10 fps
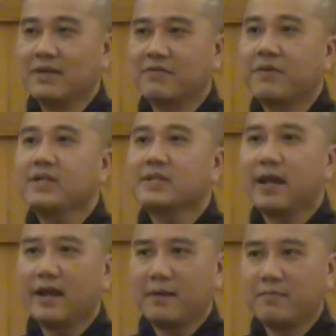the fresh
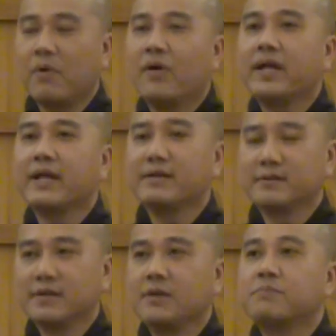air more
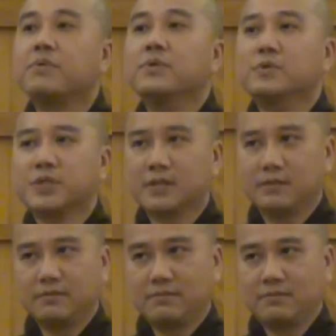than pollution.